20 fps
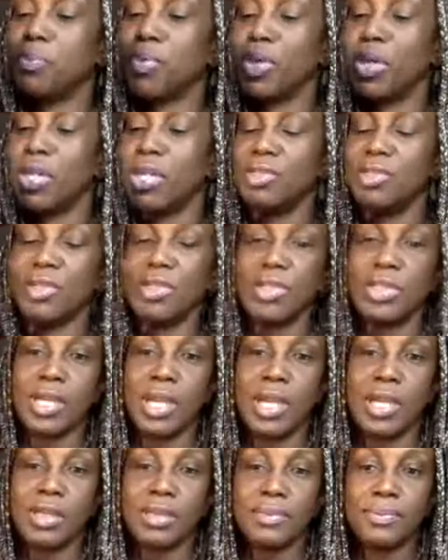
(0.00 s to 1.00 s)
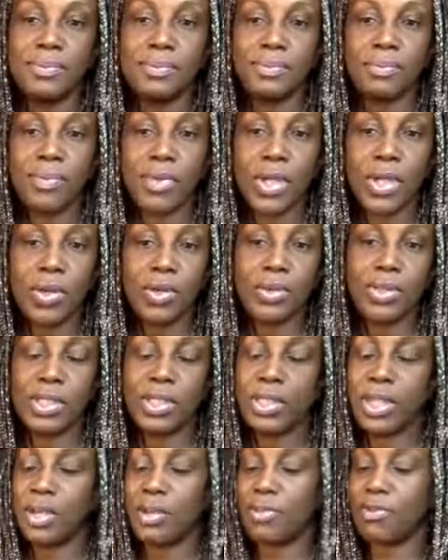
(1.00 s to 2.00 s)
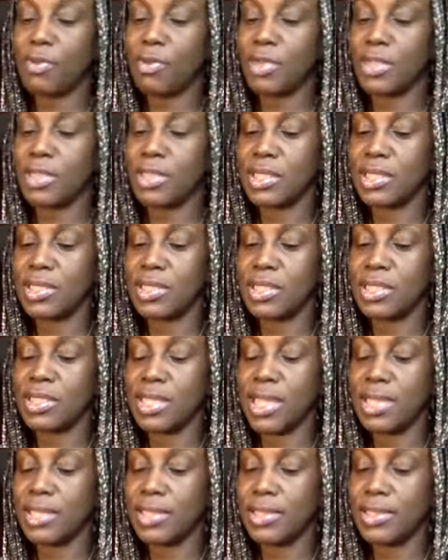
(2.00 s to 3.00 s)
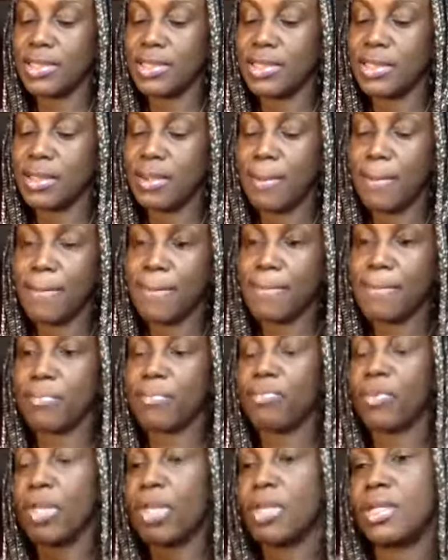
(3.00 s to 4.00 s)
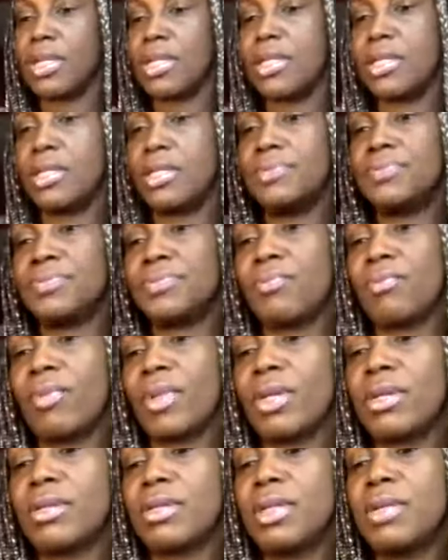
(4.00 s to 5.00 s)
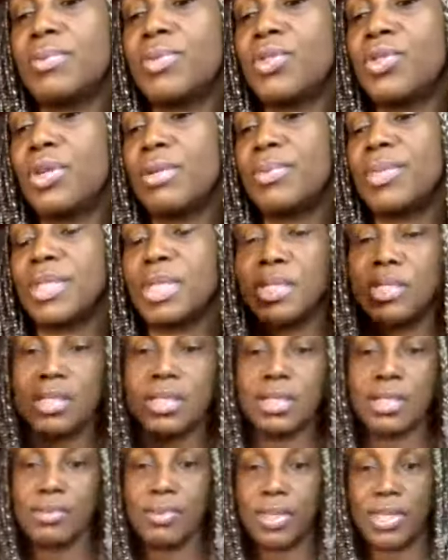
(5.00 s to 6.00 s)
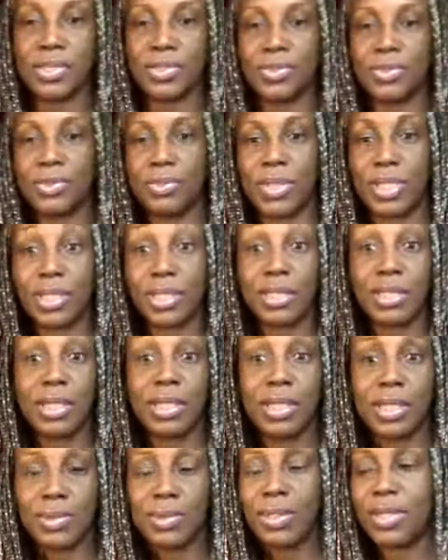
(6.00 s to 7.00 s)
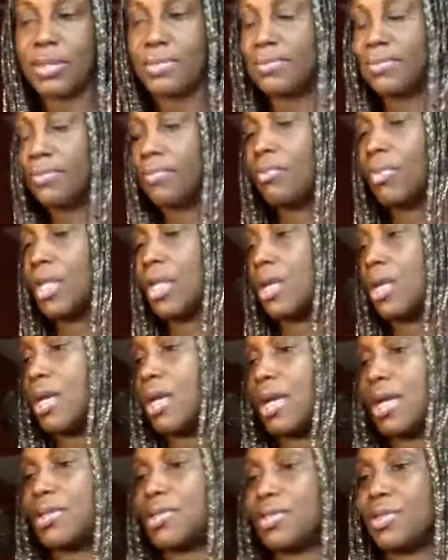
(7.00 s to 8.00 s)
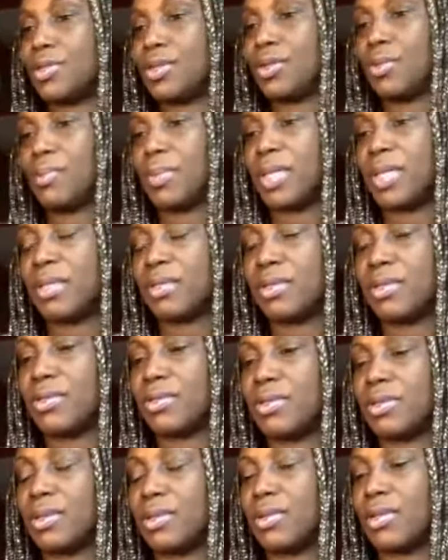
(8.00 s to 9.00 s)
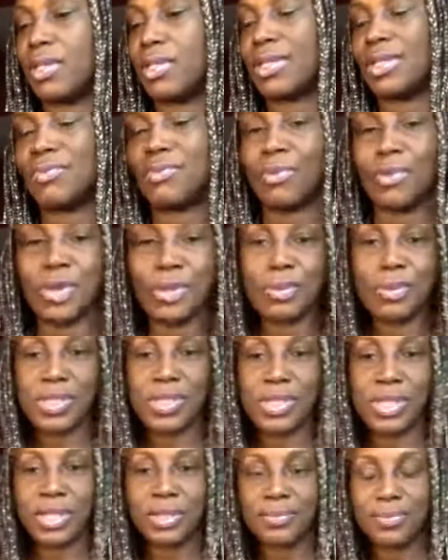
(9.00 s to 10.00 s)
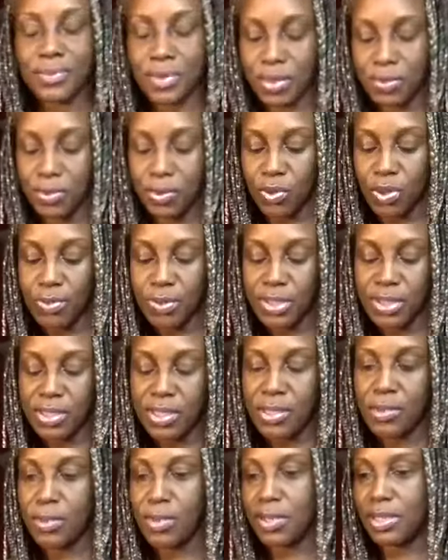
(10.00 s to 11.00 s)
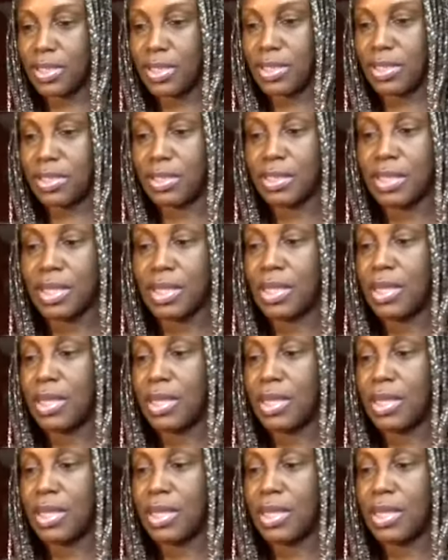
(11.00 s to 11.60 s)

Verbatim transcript: Put it under your tongue. Hold it there for 60 seconds. And it absorbs into the bloodstream because it's a liquid as you know, pills, you know, has like 40% absorbency, whereas in